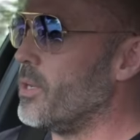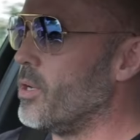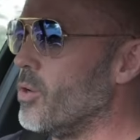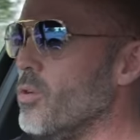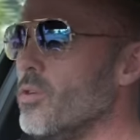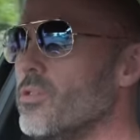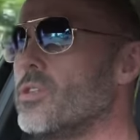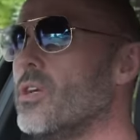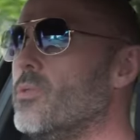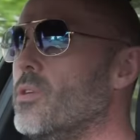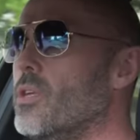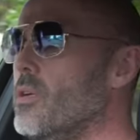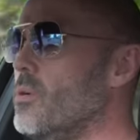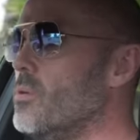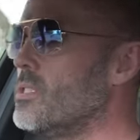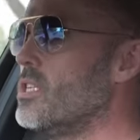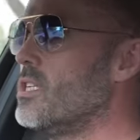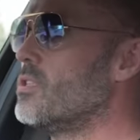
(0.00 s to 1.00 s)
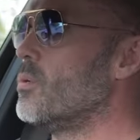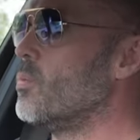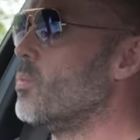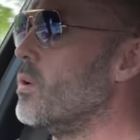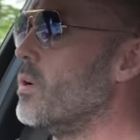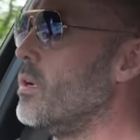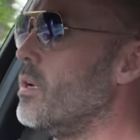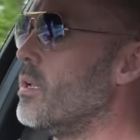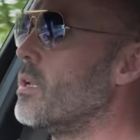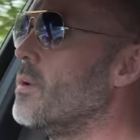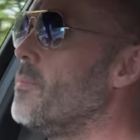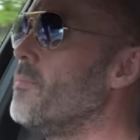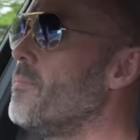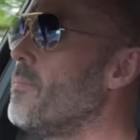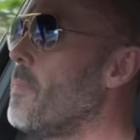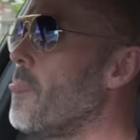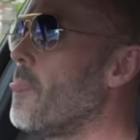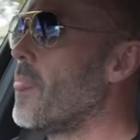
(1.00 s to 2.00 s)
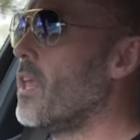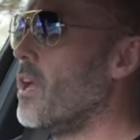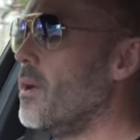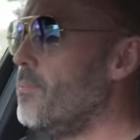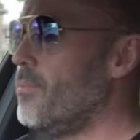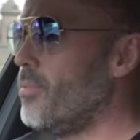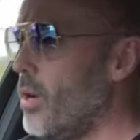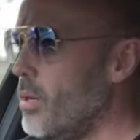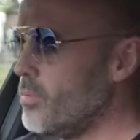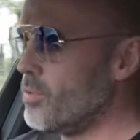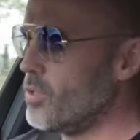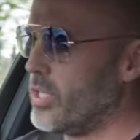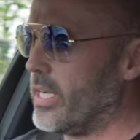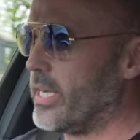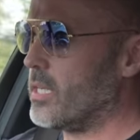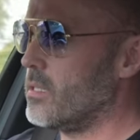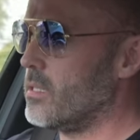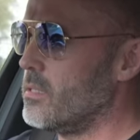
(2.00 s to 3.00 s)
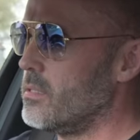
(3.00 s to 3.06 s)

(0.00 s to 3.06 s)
It also uses the word approaching.